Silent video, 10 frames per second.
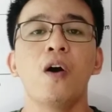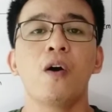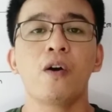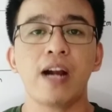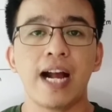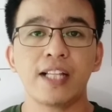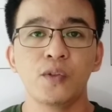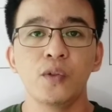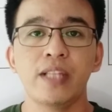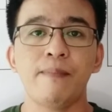or a
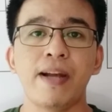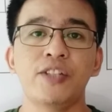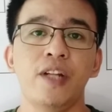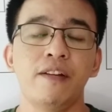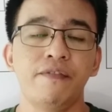two-dimensional